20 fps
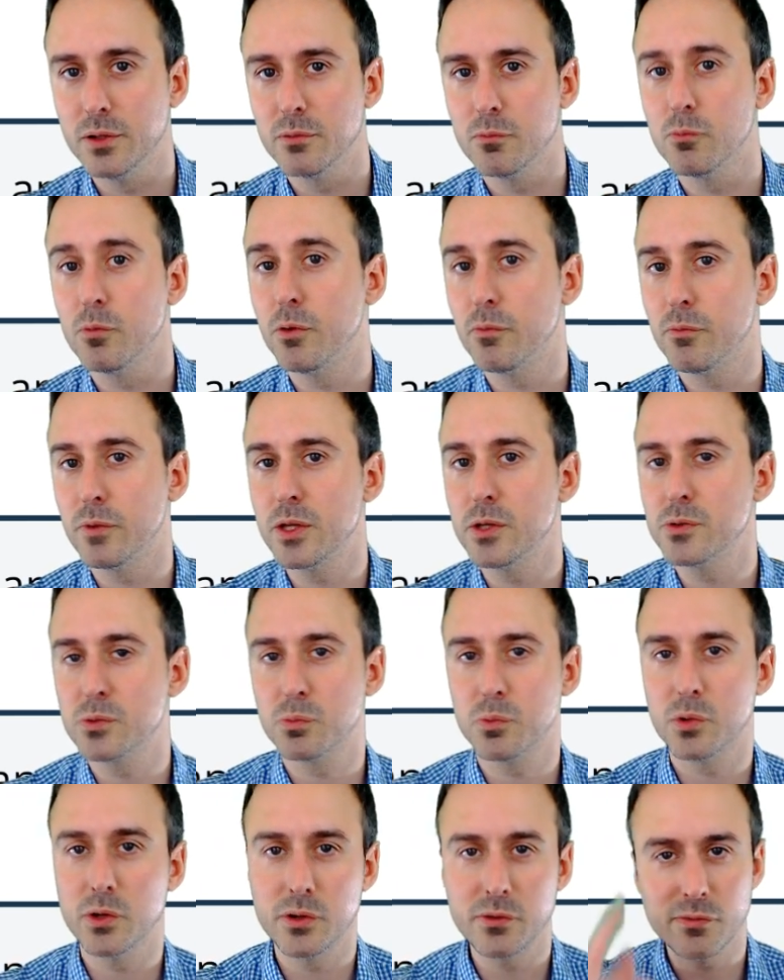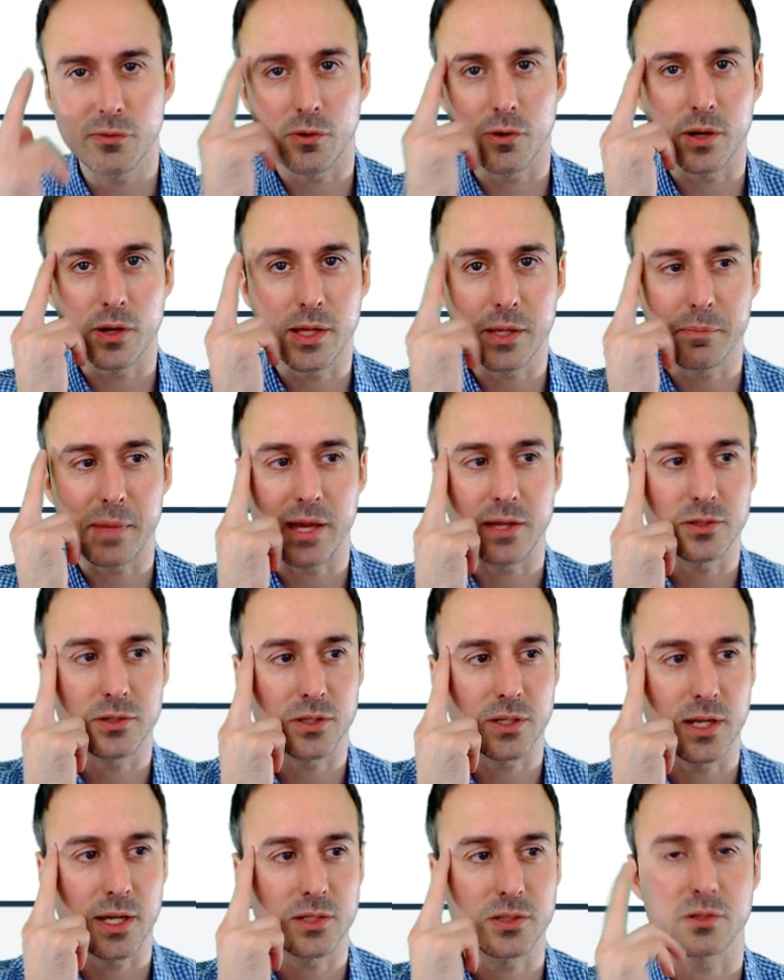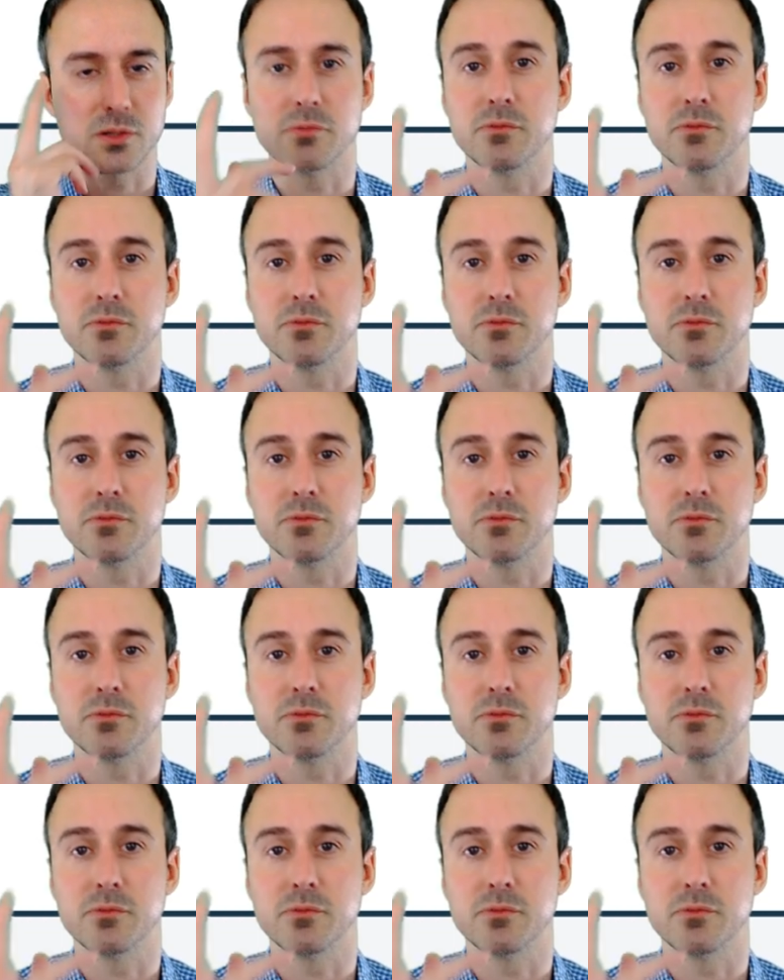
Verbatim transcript: we use would for imagination.